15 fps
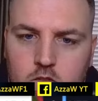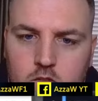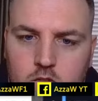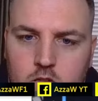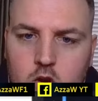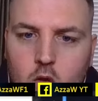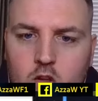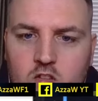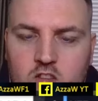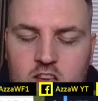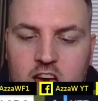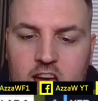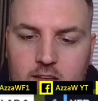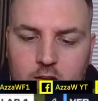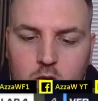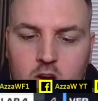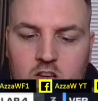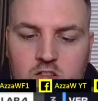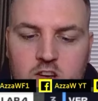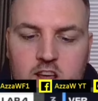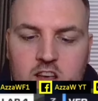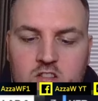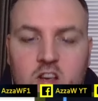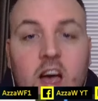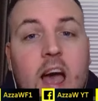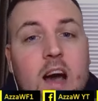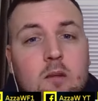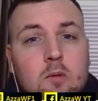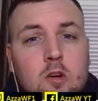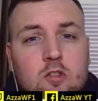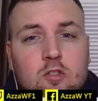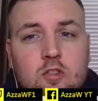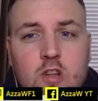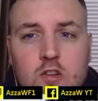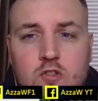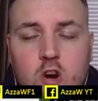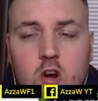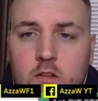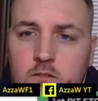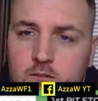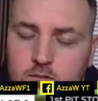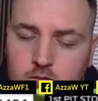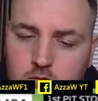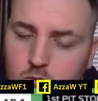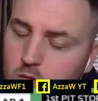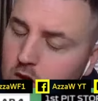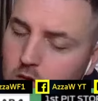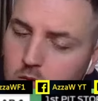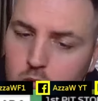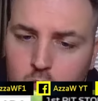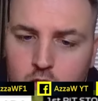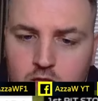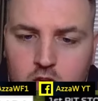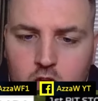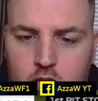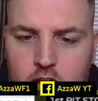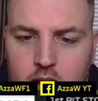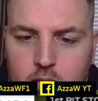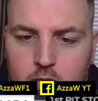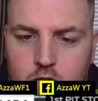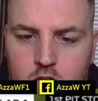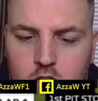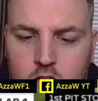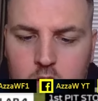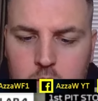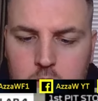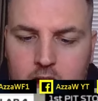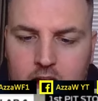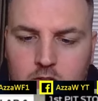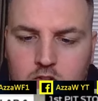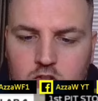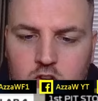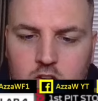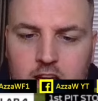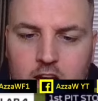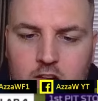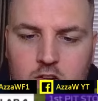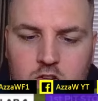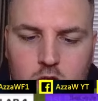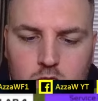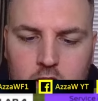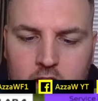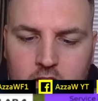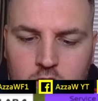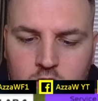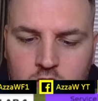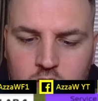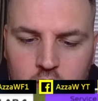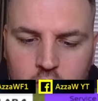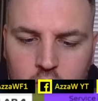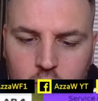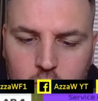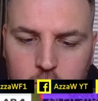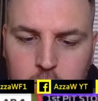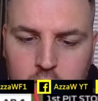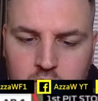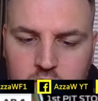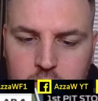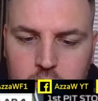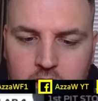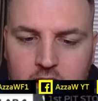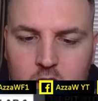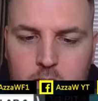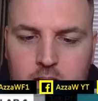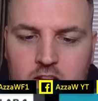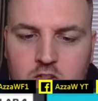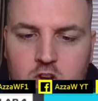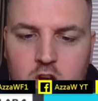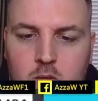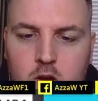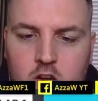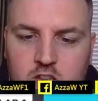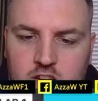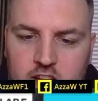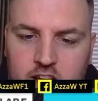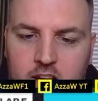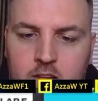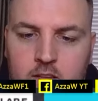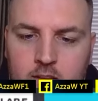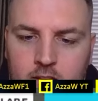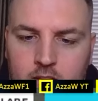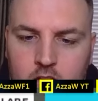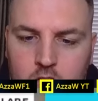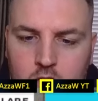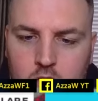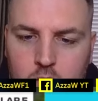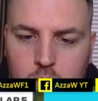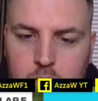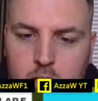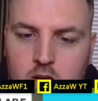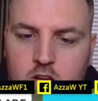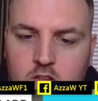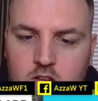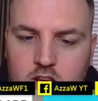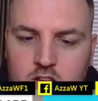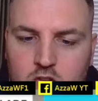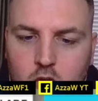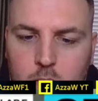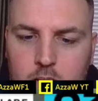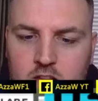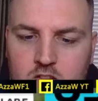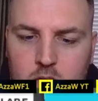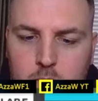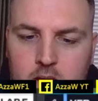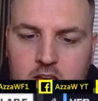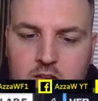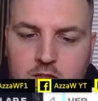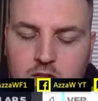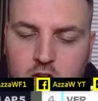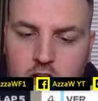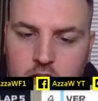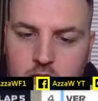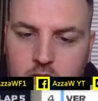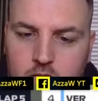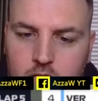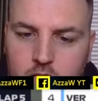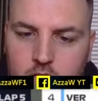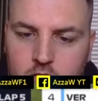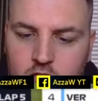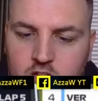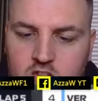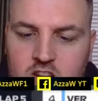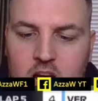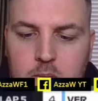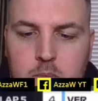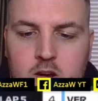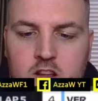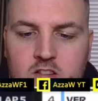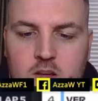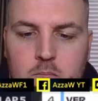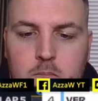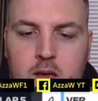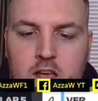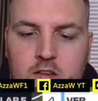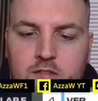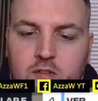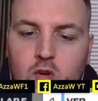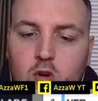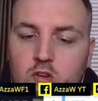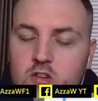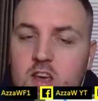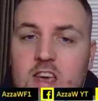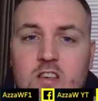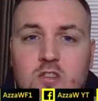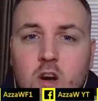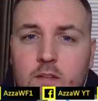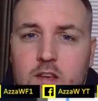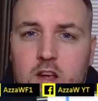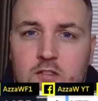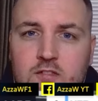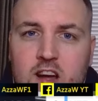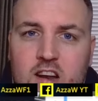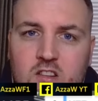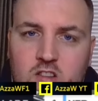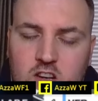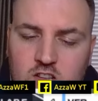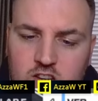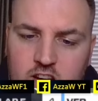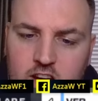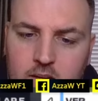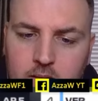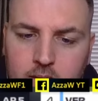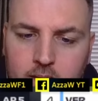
ninety-eight. The question is, how much does it dry? Well, we'll find out. But Hamilton carries on round. We're pushing him a little bit too much here. But he's up into P three. Verstappen is in P four, so he's got the advantage here.